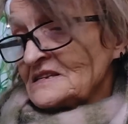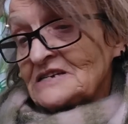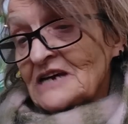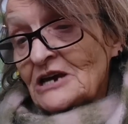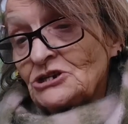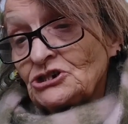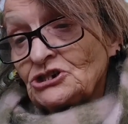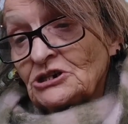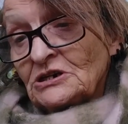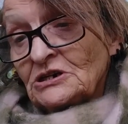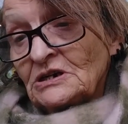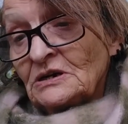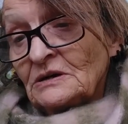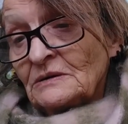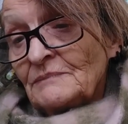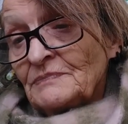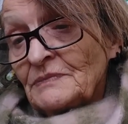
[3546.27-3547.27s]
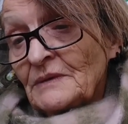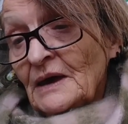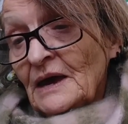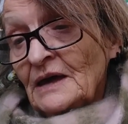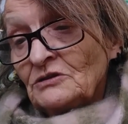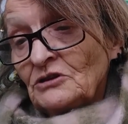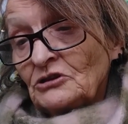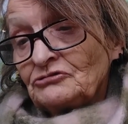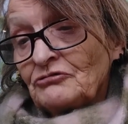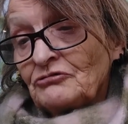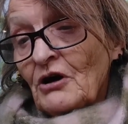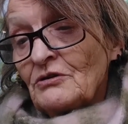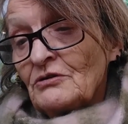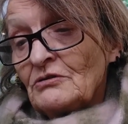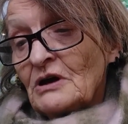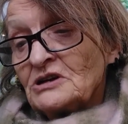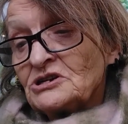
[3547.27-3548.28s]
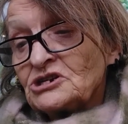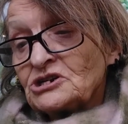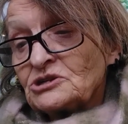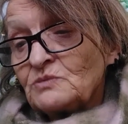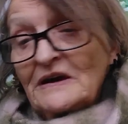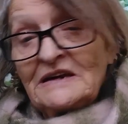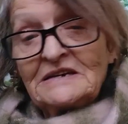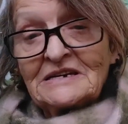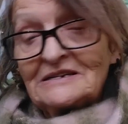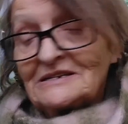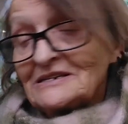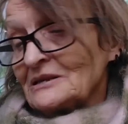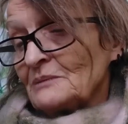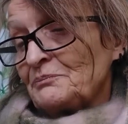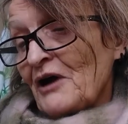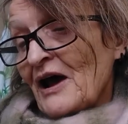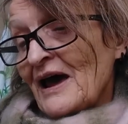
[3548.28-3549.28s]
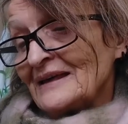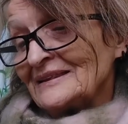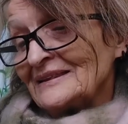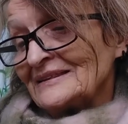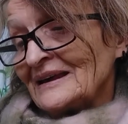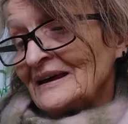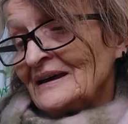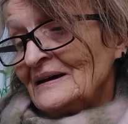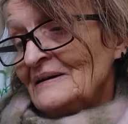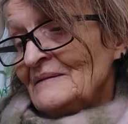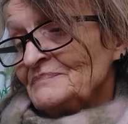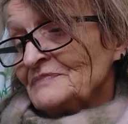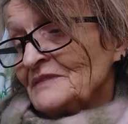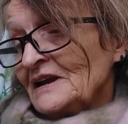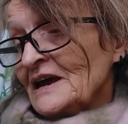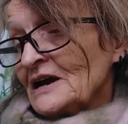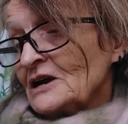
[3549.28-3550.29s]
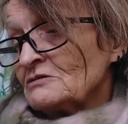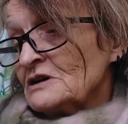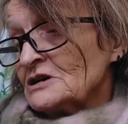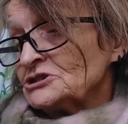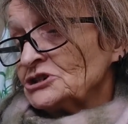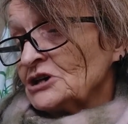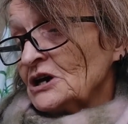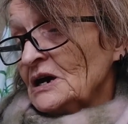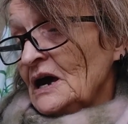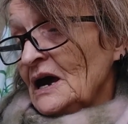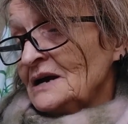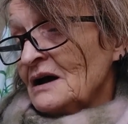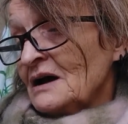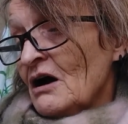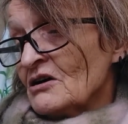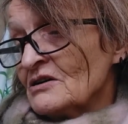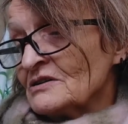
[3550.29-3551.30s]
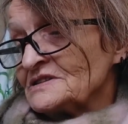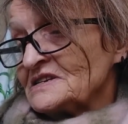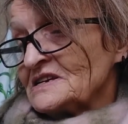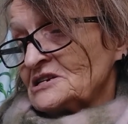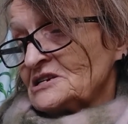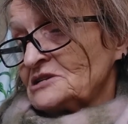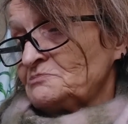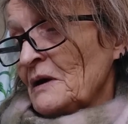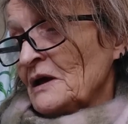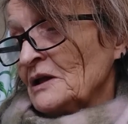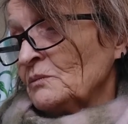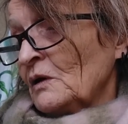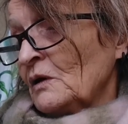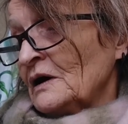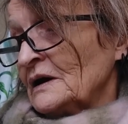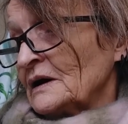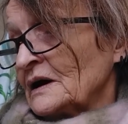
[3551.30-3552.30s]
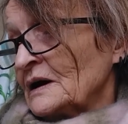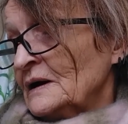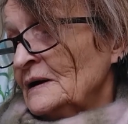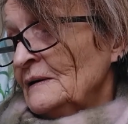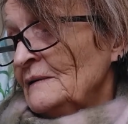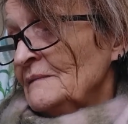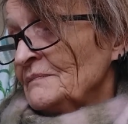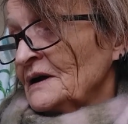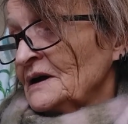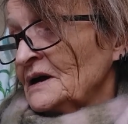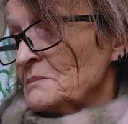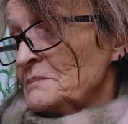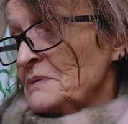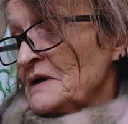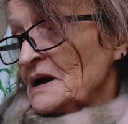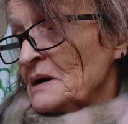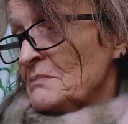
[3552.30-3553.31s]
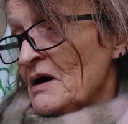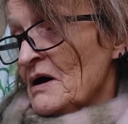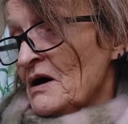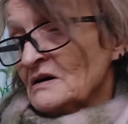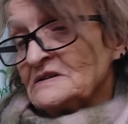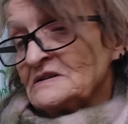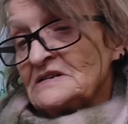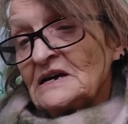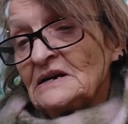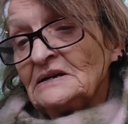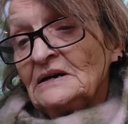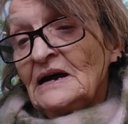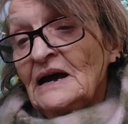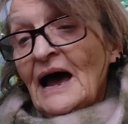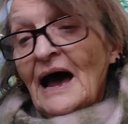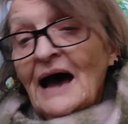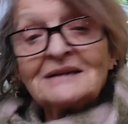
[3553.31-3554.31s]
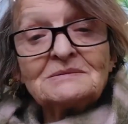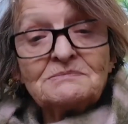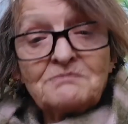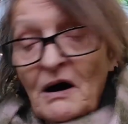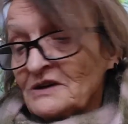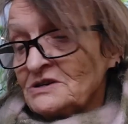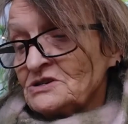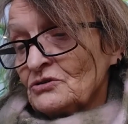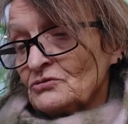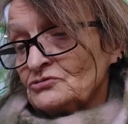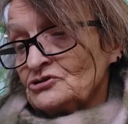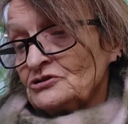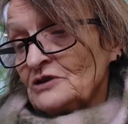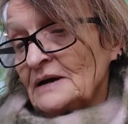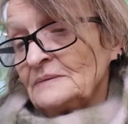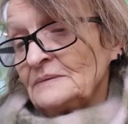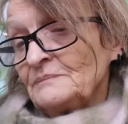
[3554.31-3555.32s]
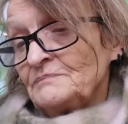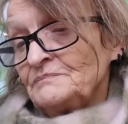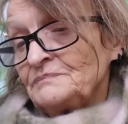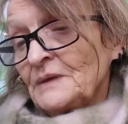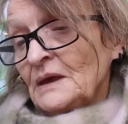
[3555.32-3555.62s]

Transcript: the tension in the throat and sweetens the breath. Licorice enhances spell work and can be commanding and mind-altering.